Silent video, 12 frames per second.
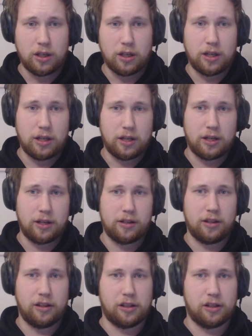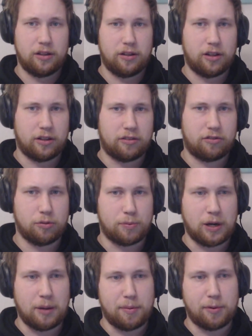Not
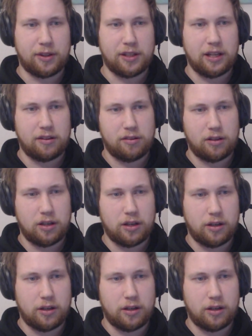super happy about that.